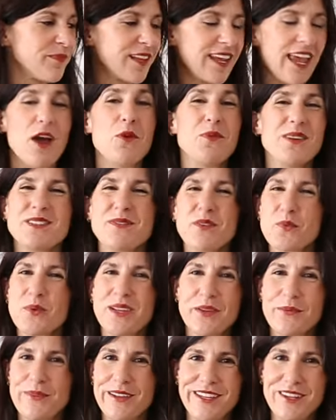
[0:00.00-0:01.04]
yeah, I always feel
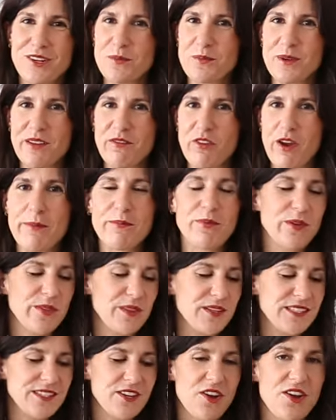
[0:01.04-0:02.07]
really, really good whenever I put
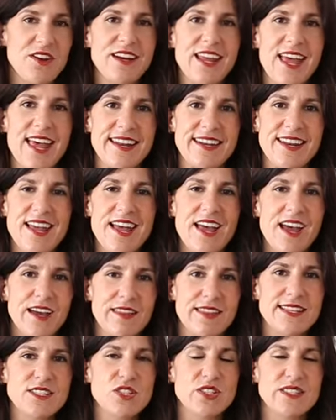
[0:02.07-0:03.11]
this on, and I
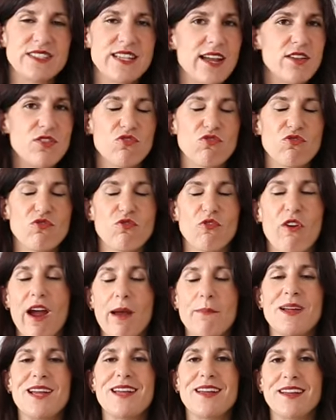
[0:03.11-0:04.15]
think it's just that
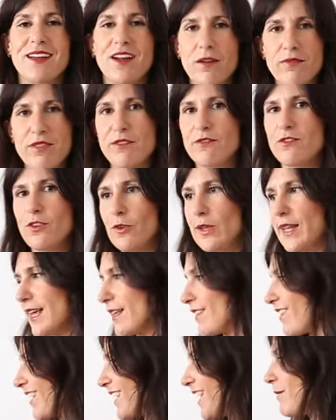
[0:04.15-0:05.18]
drama of the full
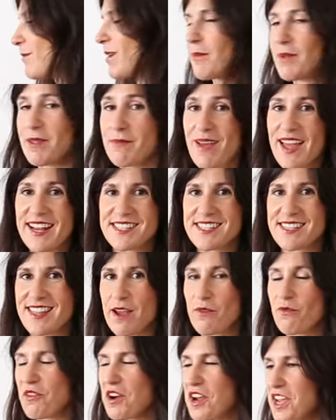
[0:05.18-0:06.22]
length. I keep coming back to
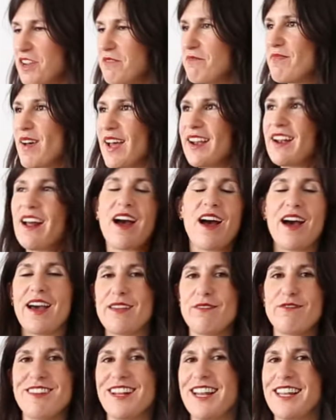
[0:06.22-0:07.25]
that word, but
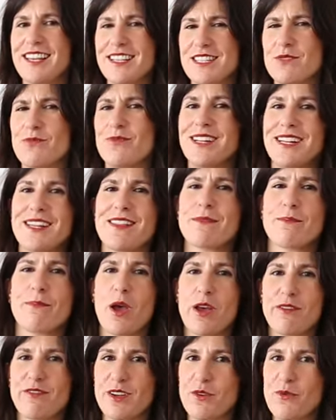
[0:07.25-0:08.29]
I feel like it's really the
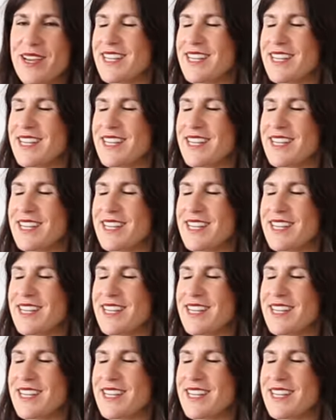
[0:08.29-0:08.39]
perfect